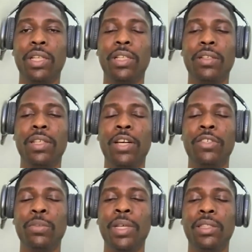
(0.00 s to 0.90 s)
down to
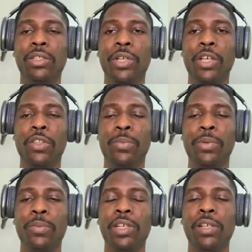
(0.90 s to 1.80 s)
mental health
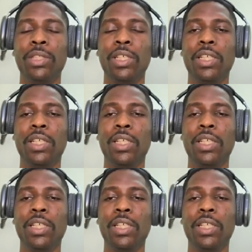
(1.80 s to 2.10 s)
problems,